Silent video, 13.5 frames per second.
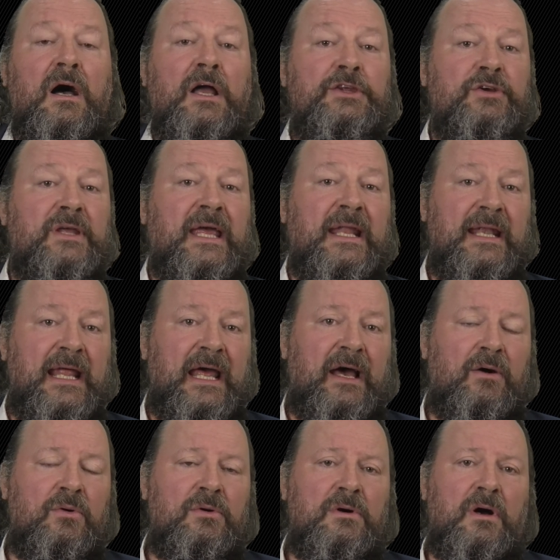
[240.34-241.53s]
you can
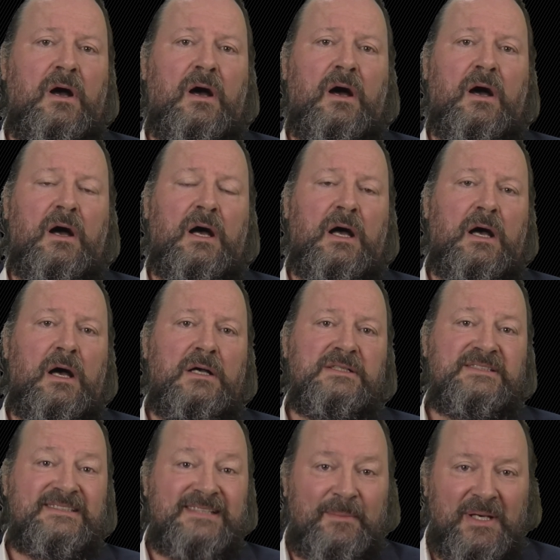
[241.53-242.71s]
now
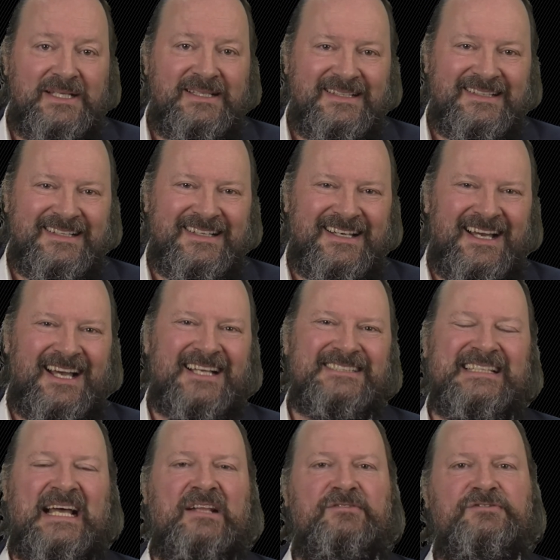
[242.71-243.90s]
summon a
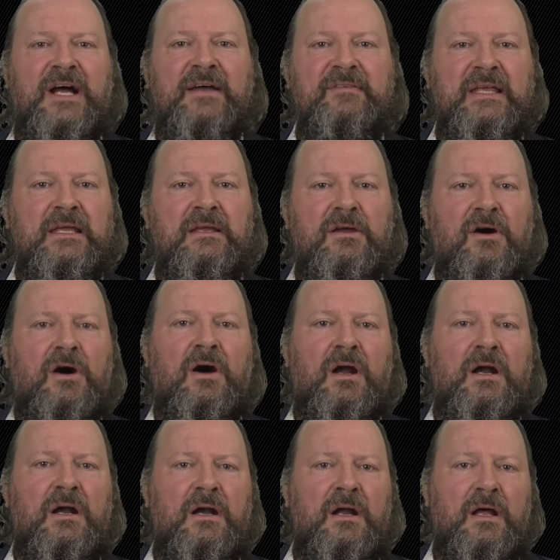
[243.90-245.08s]
self-driving
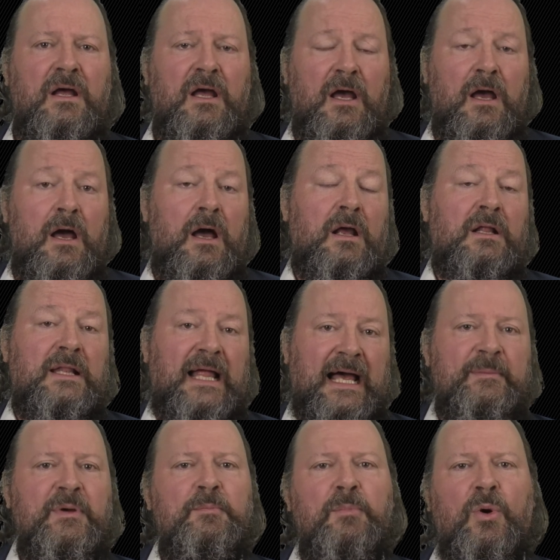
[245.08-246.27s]
car,
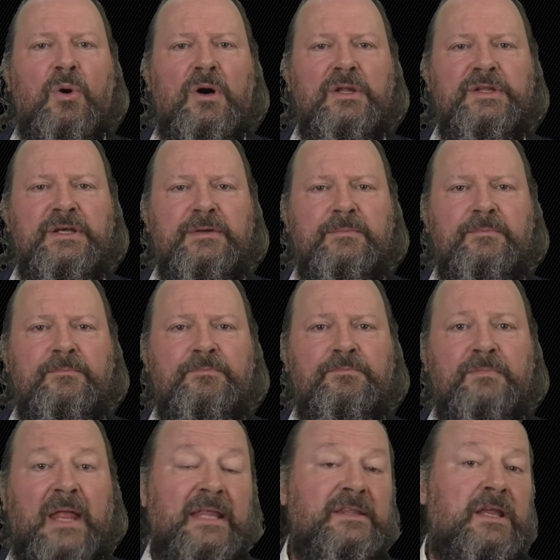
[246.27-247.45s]
climb on board,
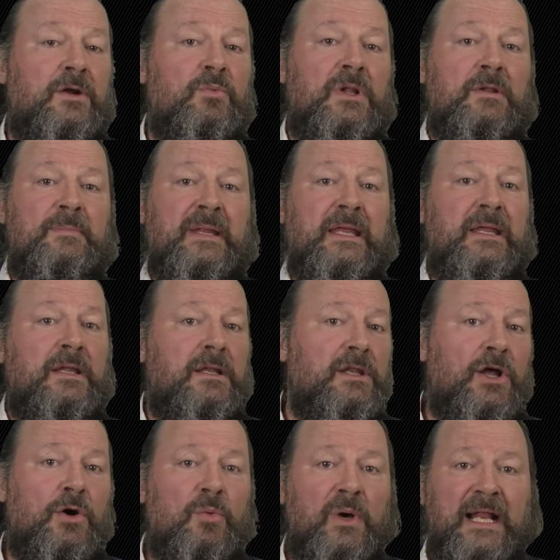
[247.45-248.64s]
and there will be
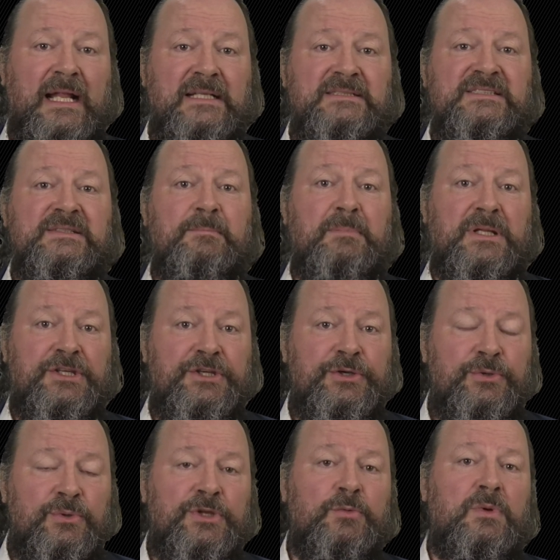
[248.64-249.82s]
no one else but
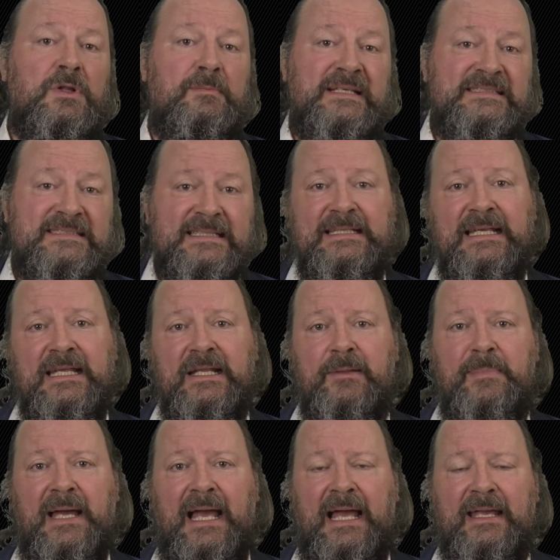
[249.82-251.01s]
you. You will be sitting in the
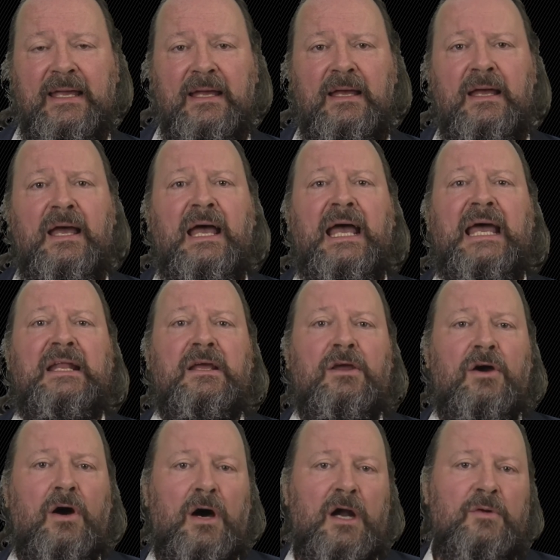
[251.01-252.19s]
back, and the
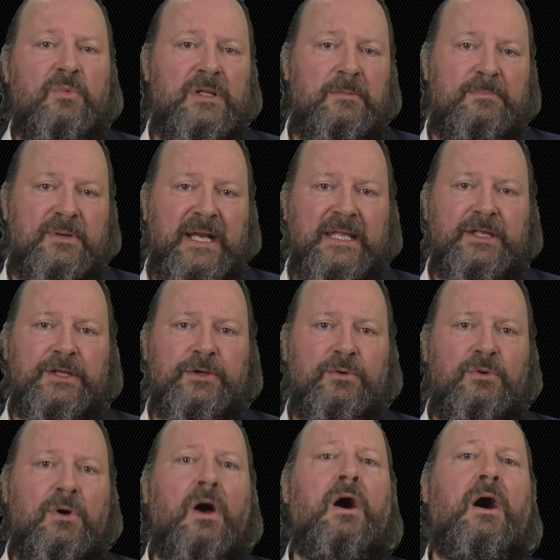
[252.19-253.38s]
car will bring
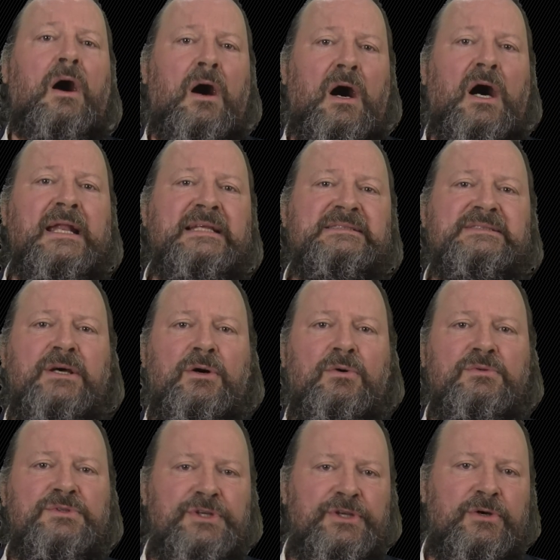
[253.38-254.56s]
you on its
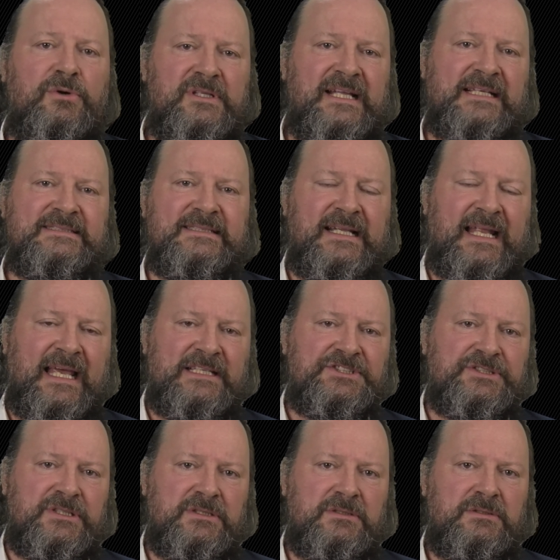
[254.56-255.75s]
own to your
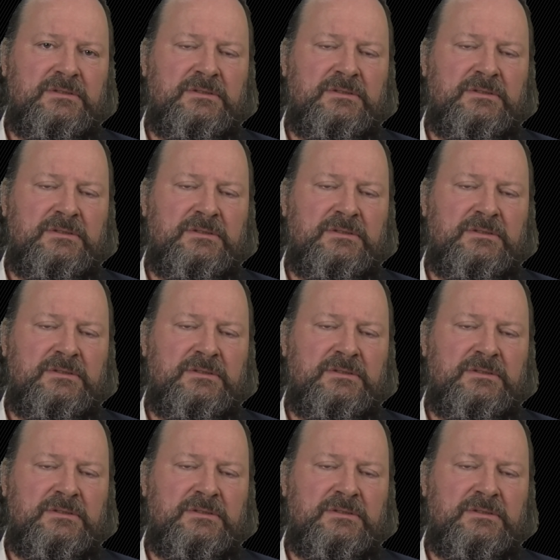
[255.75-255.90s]
destination,